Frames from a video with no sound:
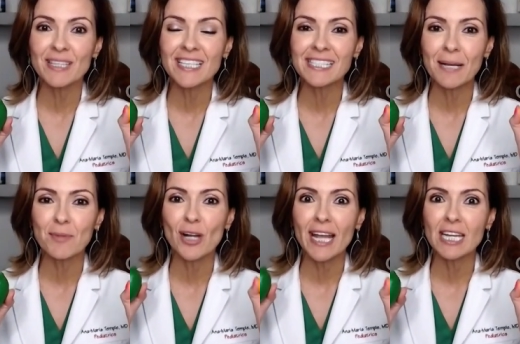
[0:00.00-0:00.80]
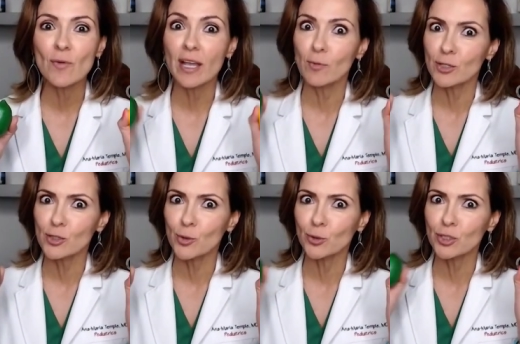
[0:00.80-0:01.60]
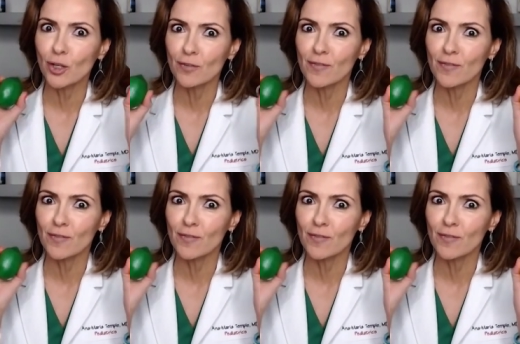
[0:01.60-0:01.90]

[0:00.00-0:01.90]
in the summer anyway and with school start